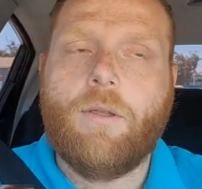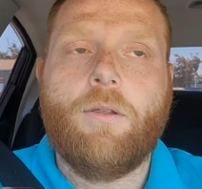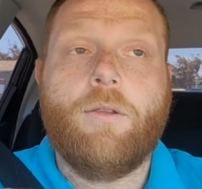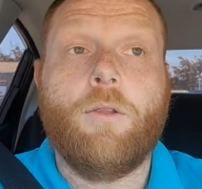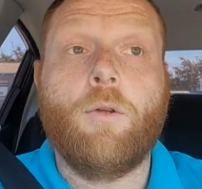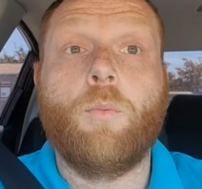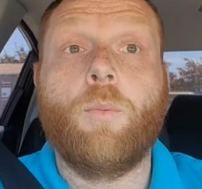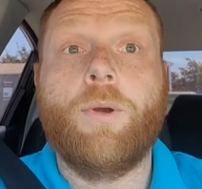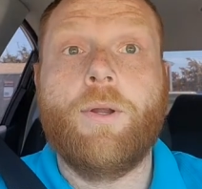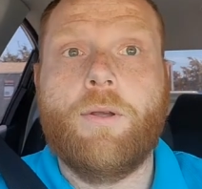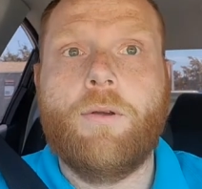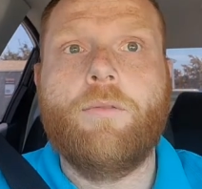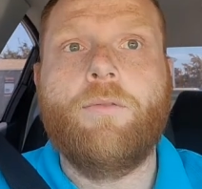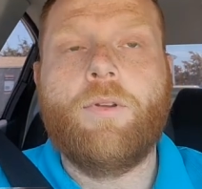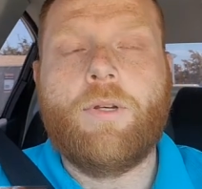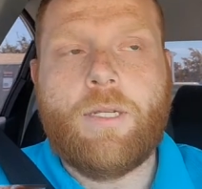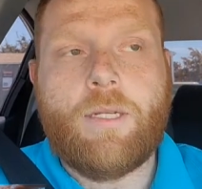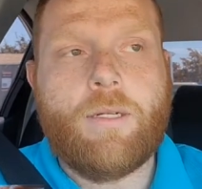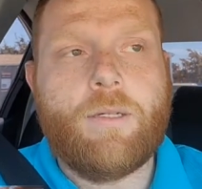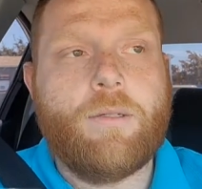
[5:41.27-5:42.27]
The Rio
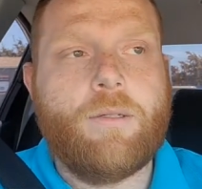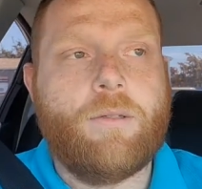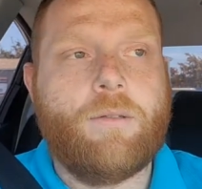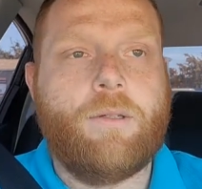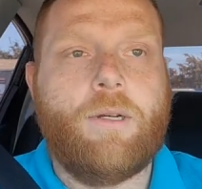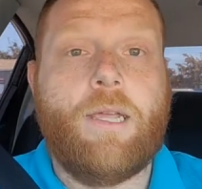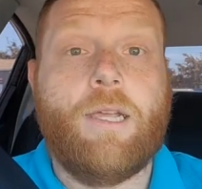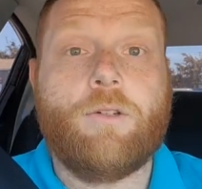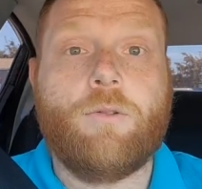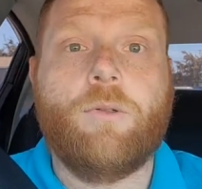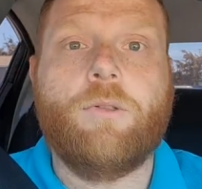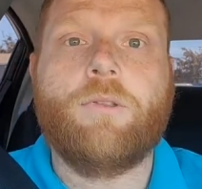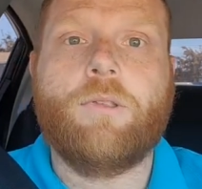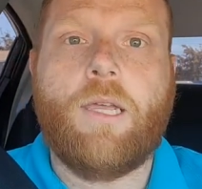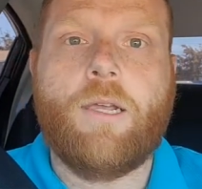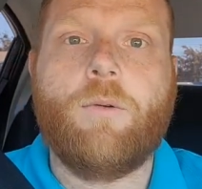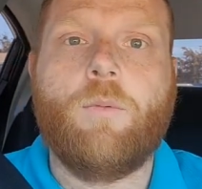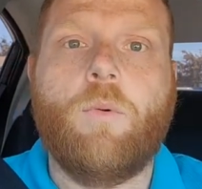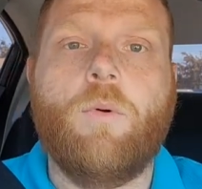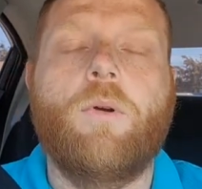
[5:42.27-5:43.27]
Veneta is an actual psych
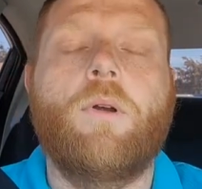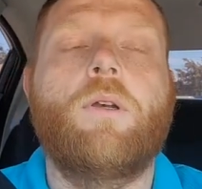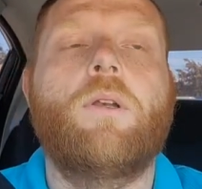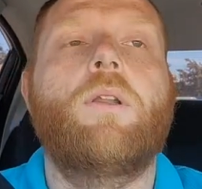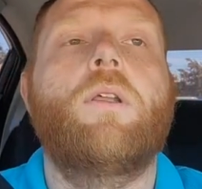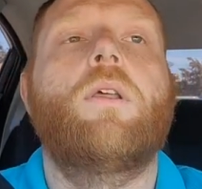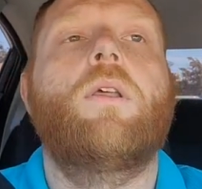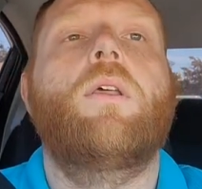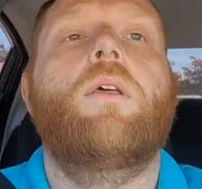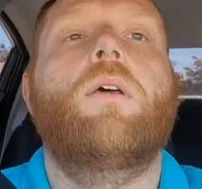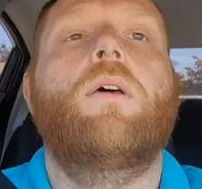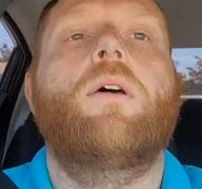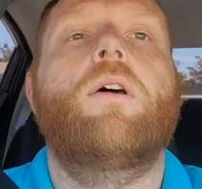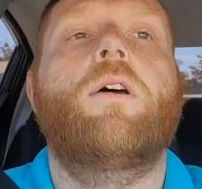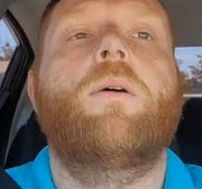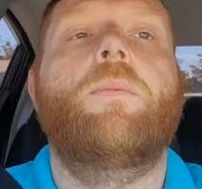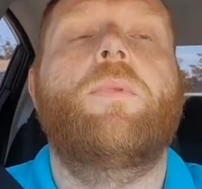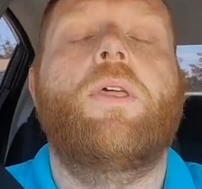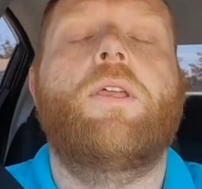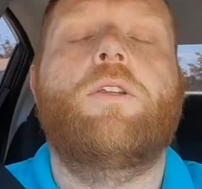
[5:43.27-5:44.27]
ward,
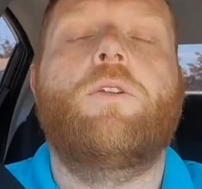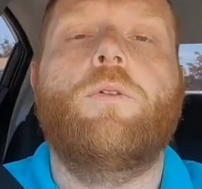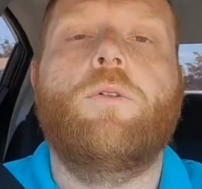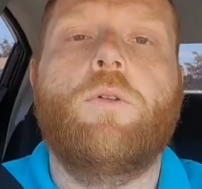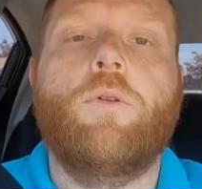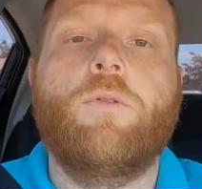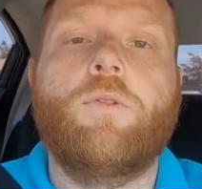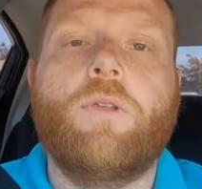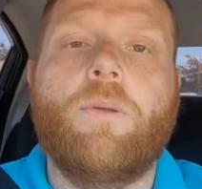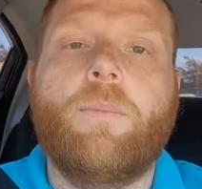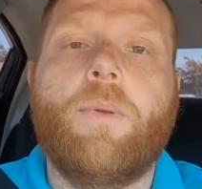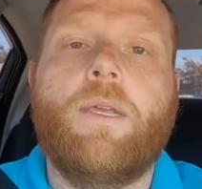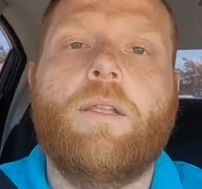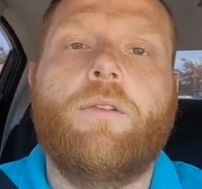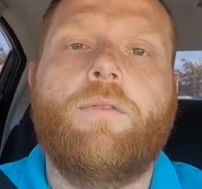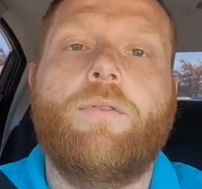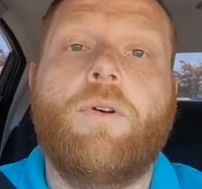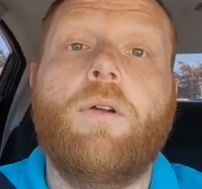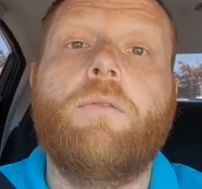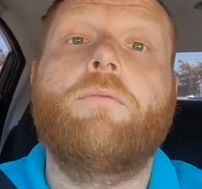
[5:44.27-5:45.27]
and they do use inmates
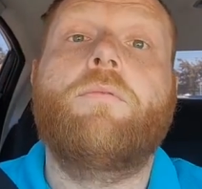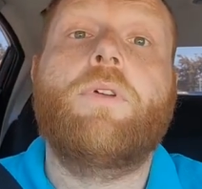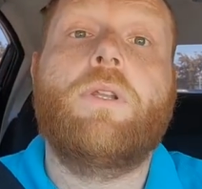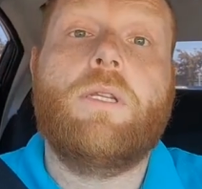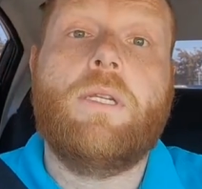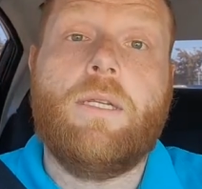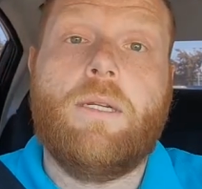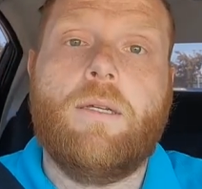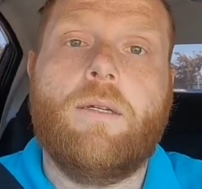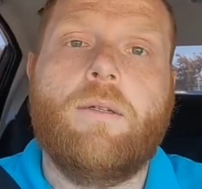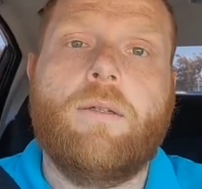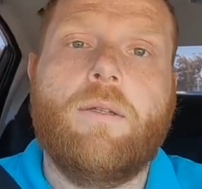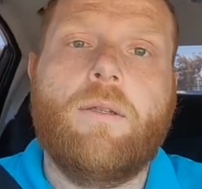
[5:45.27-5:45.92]
from Veneta,